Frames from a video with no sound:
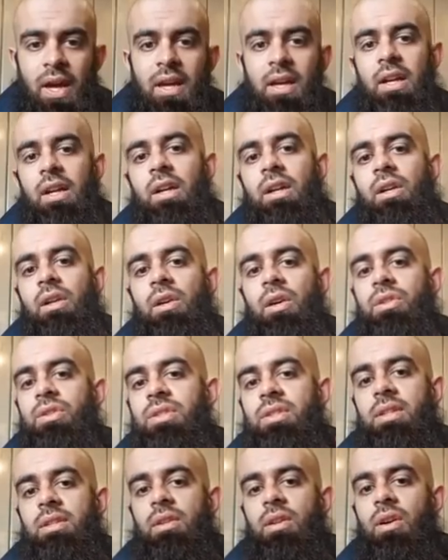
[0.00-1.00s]
lots and
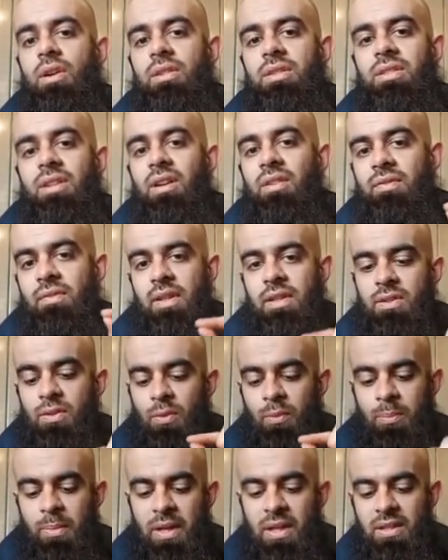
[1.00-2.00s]
lots of little
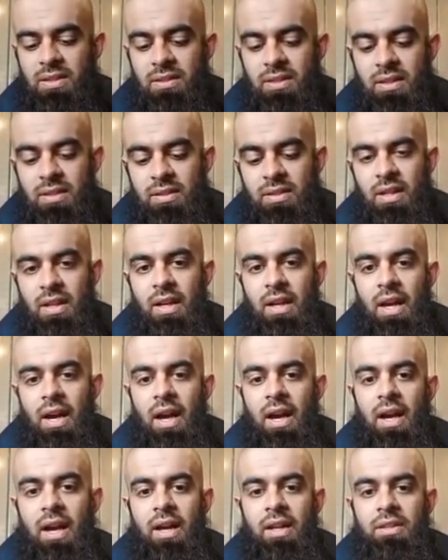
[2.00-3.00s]
pieces,
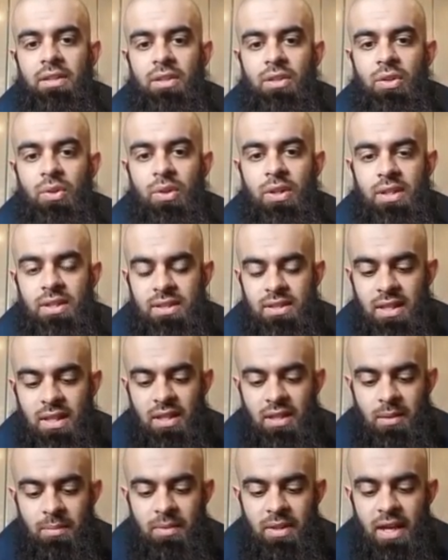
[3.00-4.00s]
and you can see them
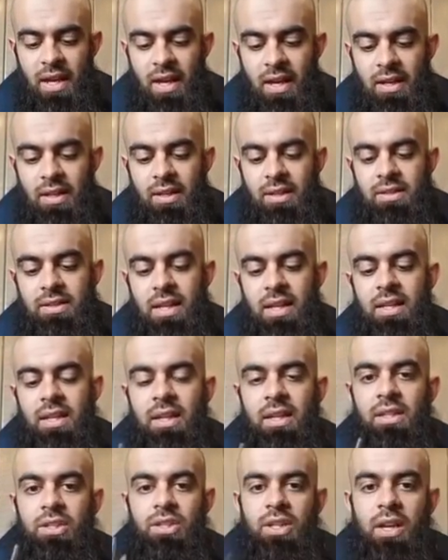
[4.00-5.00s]
there taking
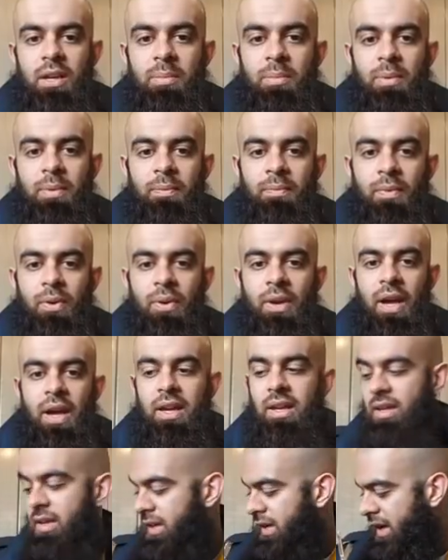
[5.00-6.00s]
shape. Okay,
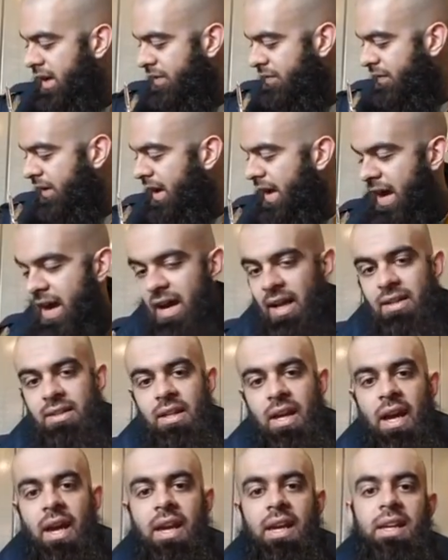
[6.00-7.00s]
if I had
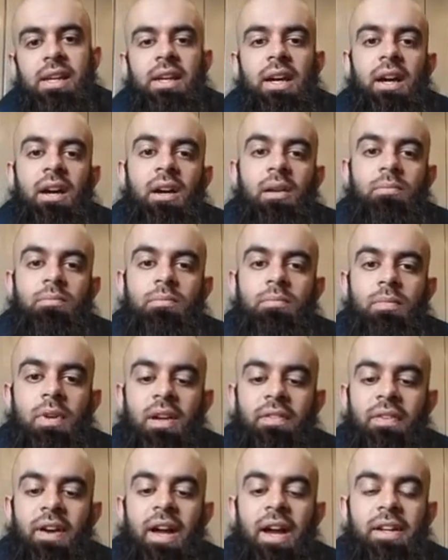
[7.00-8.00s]
a
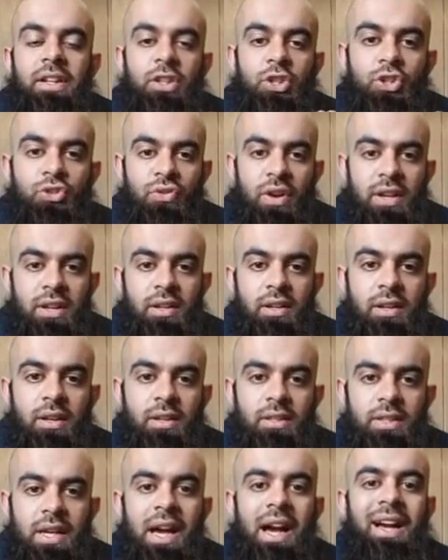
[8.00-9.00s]
shredder to
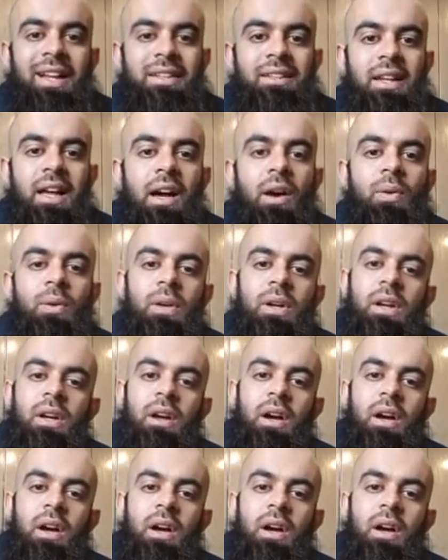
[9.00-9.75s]
hand now, I